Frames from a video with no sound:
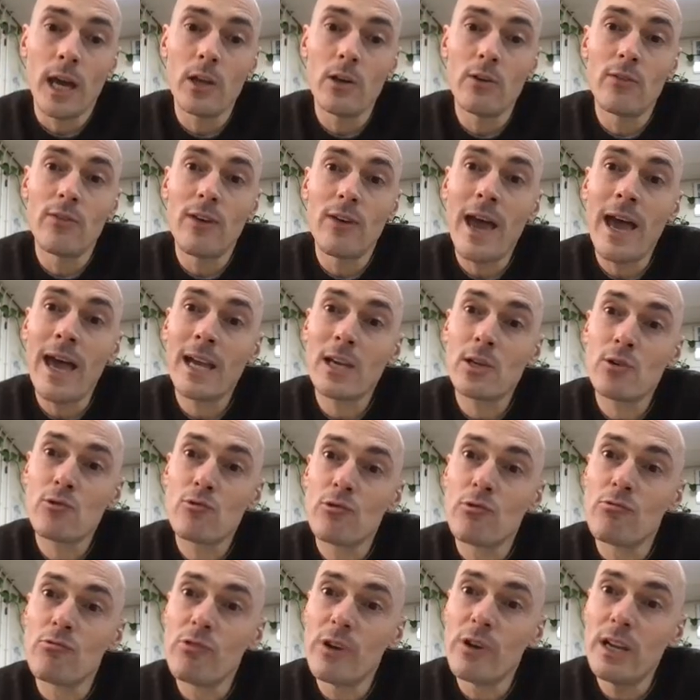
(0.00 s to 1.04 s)
of
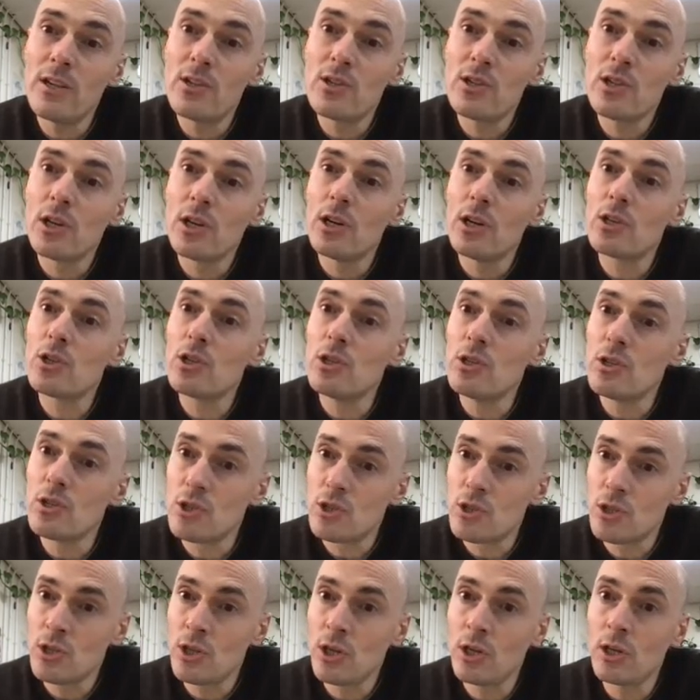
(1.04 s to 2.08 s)
extra research and
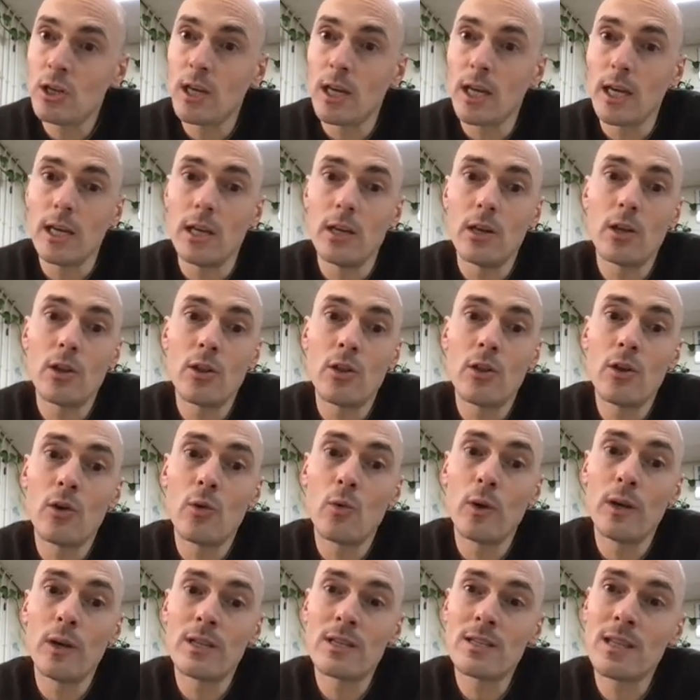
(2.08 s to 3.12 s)
study that
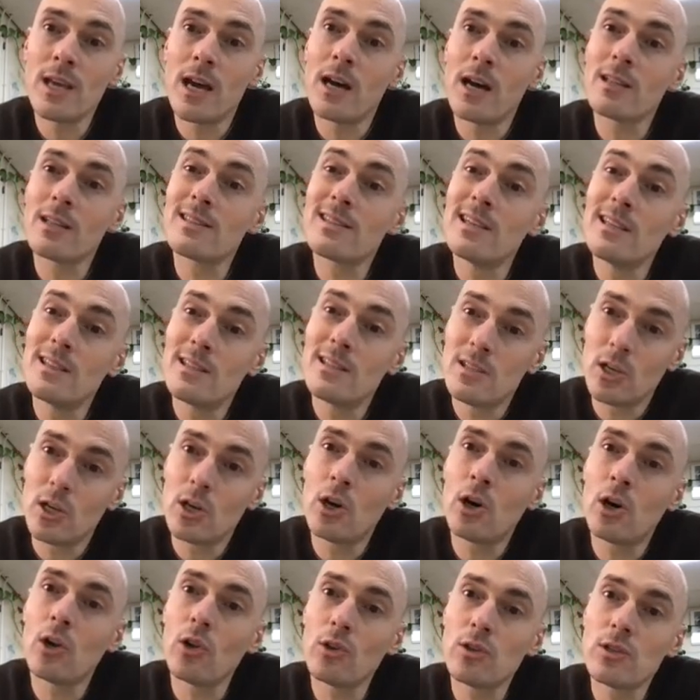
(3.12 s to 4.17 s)
we started to
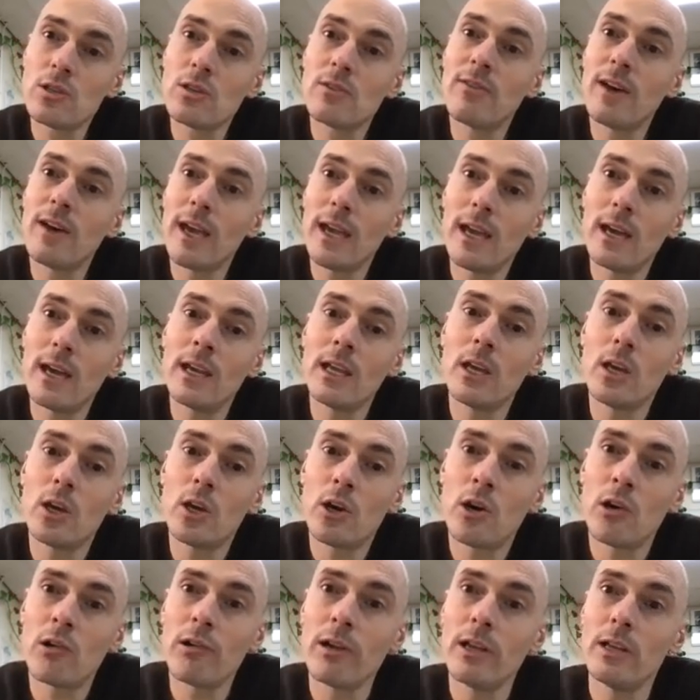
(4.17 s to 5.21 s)
cultivate and
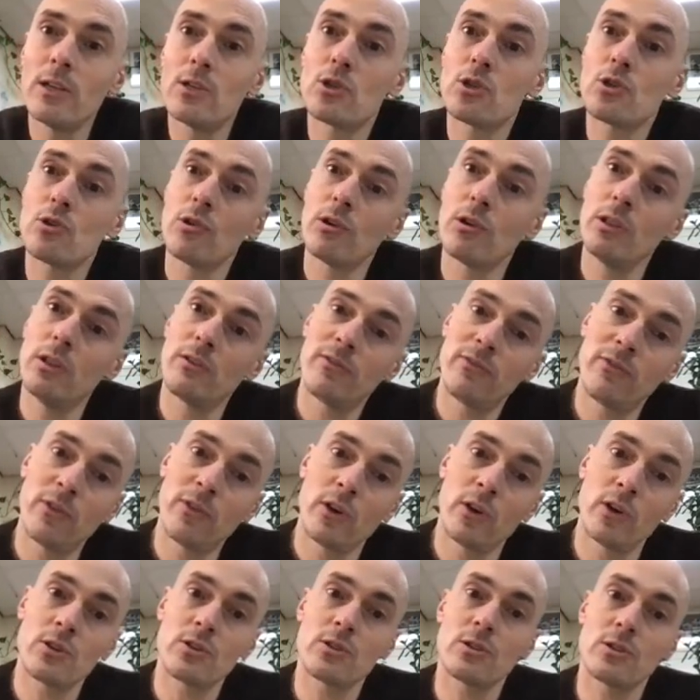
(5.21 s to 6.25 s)
encourage during the
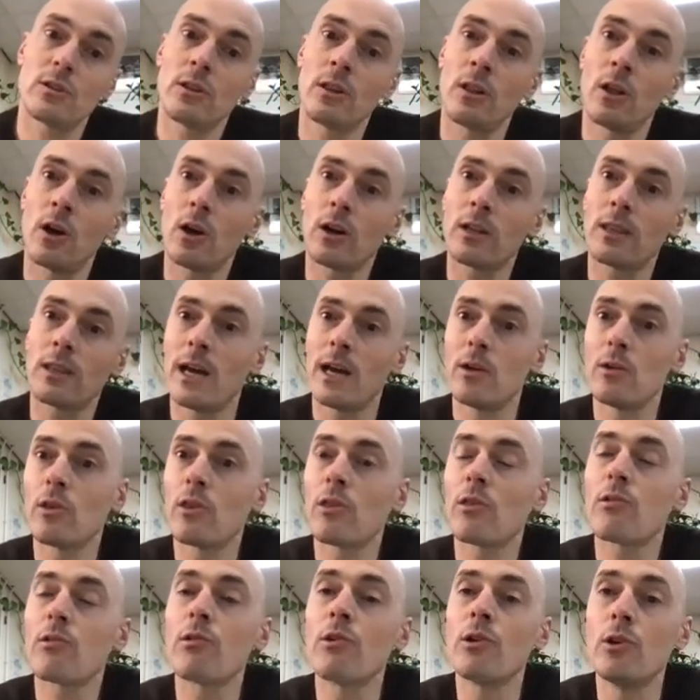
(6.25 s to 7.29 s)
first lockdown
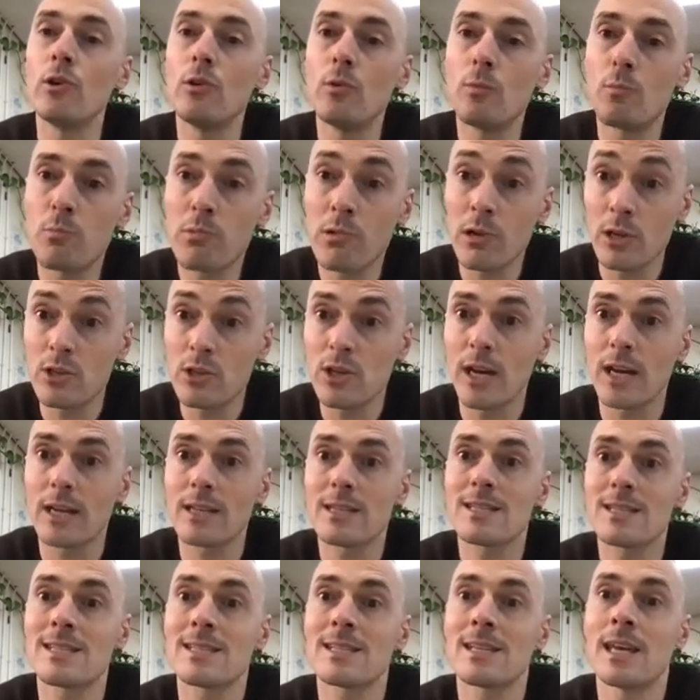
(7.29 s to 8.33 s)
through Project
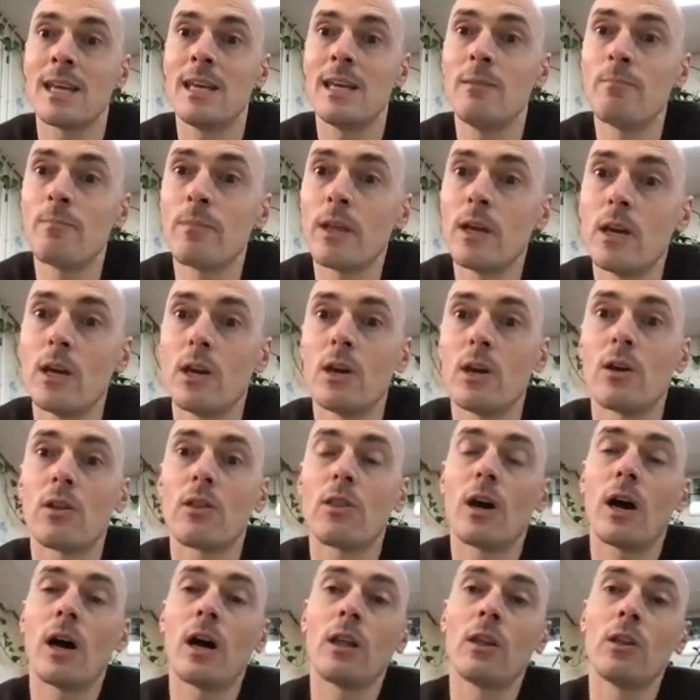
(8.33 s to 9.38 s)
C,
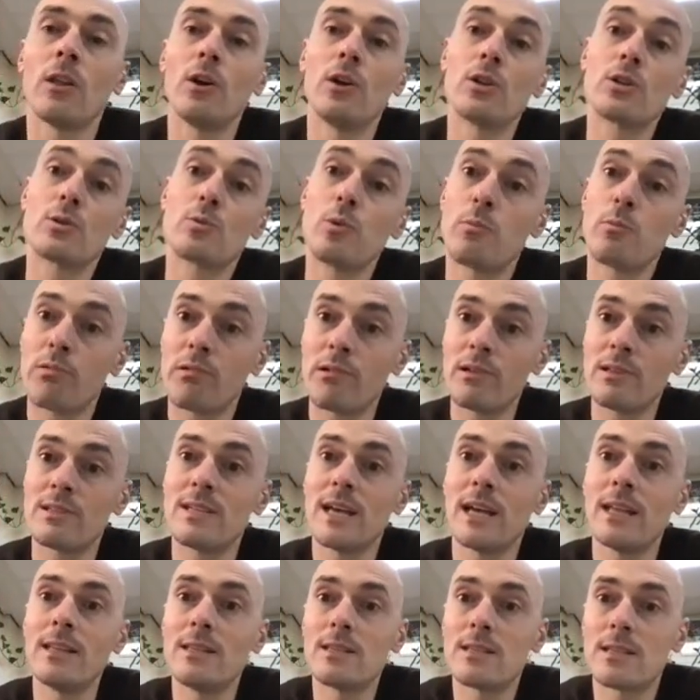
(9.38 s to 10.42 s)
that our learners were
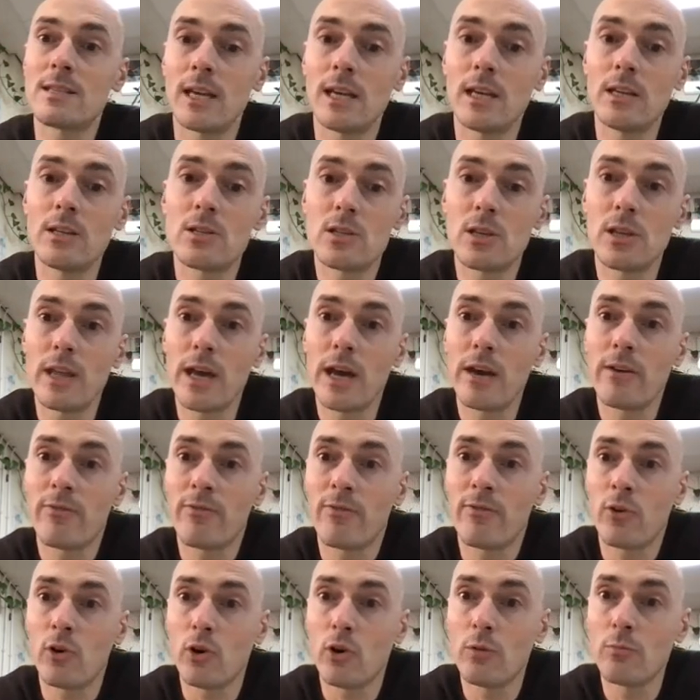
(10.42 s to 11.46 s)
presenting to their
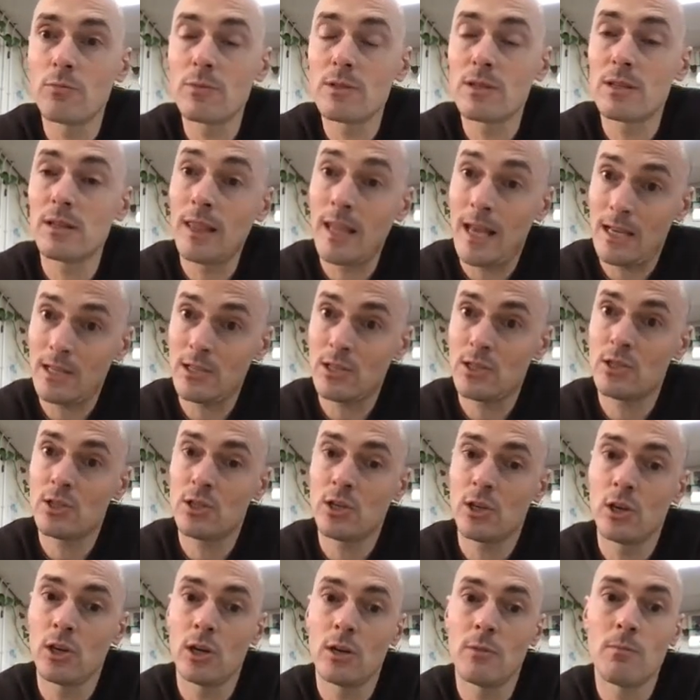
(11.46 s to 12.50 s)
forms last
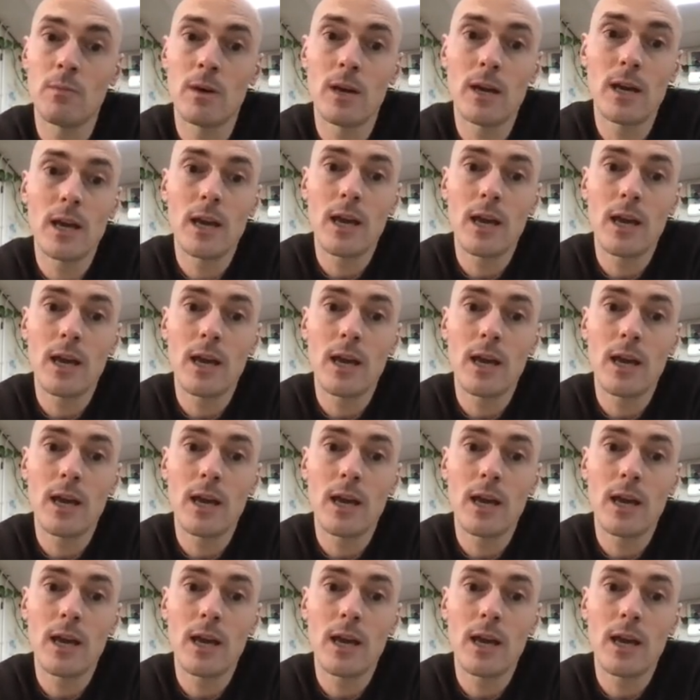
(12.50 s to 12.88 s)
term,